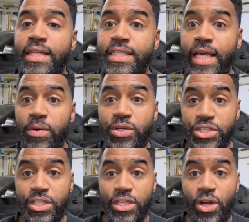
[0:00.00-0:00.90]
today we're
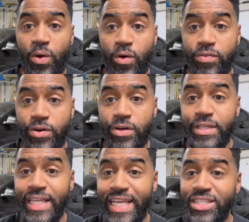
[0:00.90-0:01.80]
just gonna go over
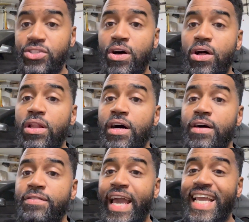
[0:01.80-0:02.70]
the install
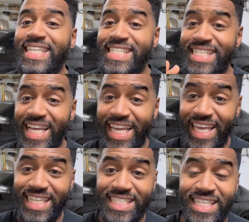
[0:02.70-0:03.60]
of a
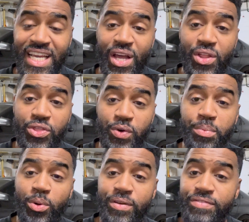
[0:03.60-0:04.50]
second
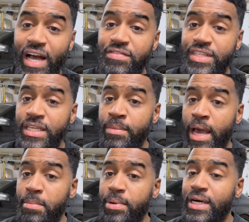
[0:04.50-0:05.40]
3.5
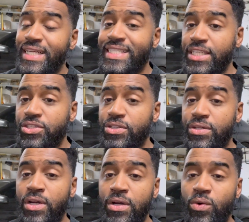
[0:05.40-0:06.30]
TMAP
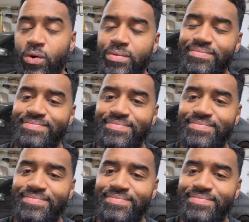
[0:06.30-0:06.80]
sensor, or